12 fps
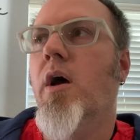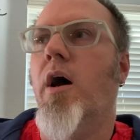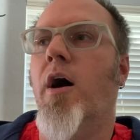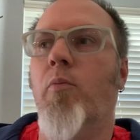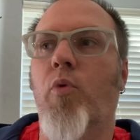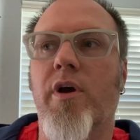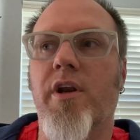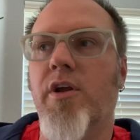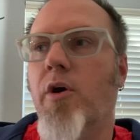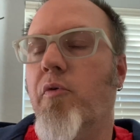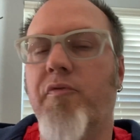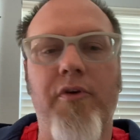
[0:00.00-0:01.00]
we're going to
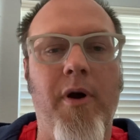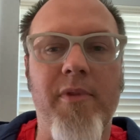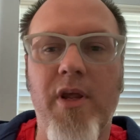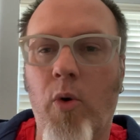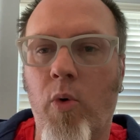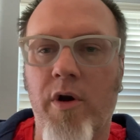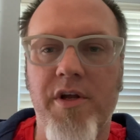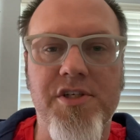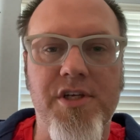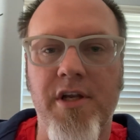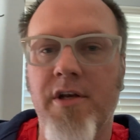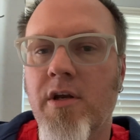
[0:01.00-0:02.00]
go from the
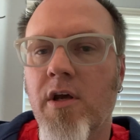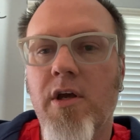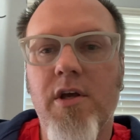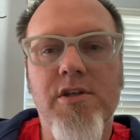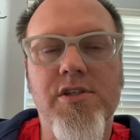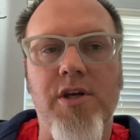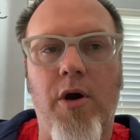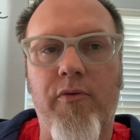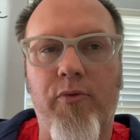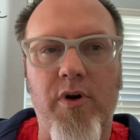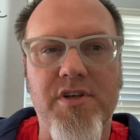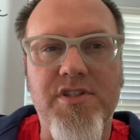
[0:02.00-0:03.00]
origin. So
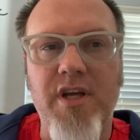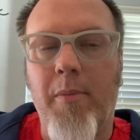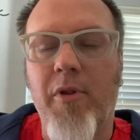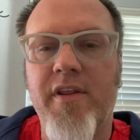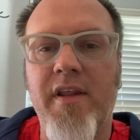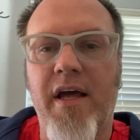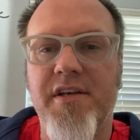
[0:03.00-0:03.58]
if we're doubling that